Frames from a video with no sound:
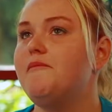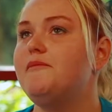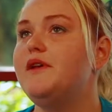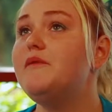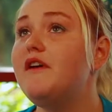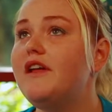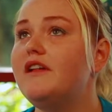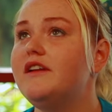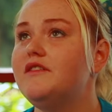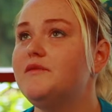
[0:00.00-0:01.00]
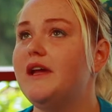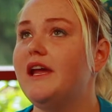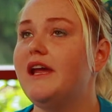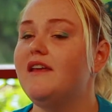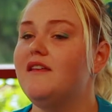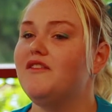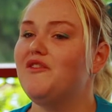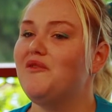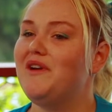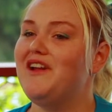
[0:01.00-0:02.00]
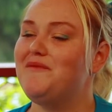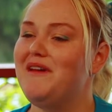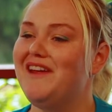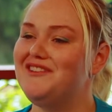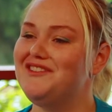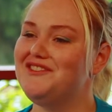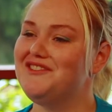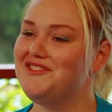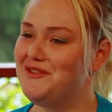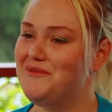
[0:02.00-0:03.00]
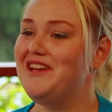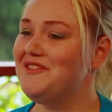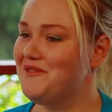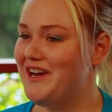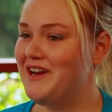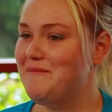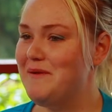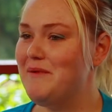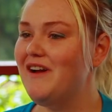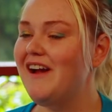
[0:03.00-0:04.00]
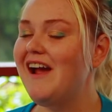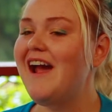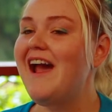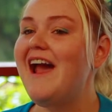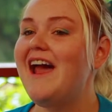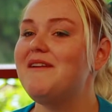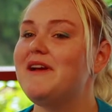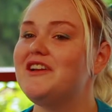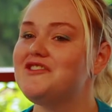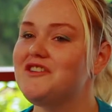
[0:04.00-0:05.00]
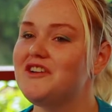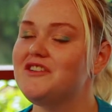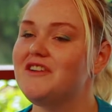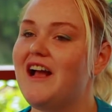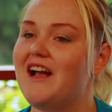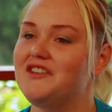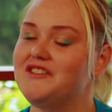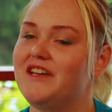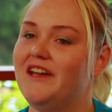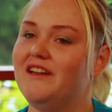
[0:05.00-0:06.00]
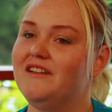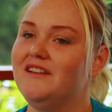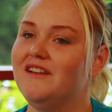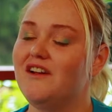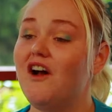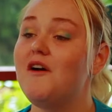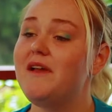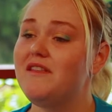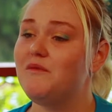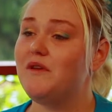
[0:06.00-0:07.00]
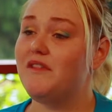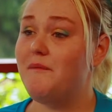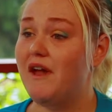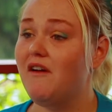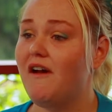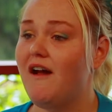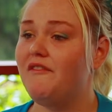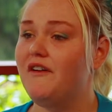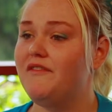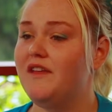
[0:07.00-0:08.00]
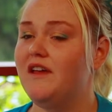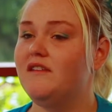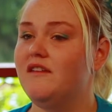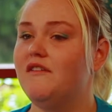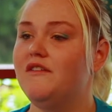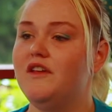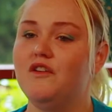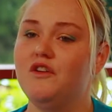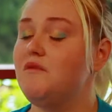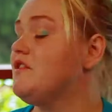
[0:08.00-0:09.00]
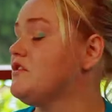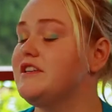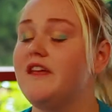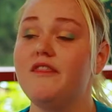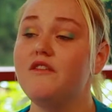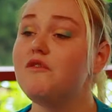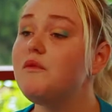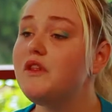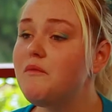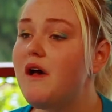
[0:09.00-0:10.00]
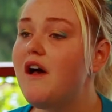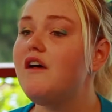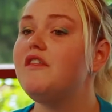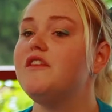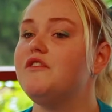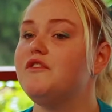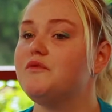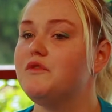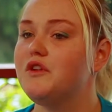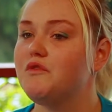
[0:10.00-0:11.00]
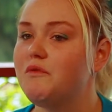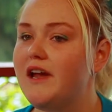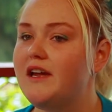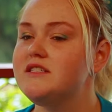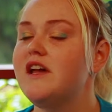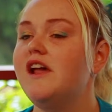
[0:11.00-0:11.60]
Being well validated to me is when I spend 2 weeks writing a paper and my instructor actually comments with a paragraph of things of either you understand this really well, this looked really great,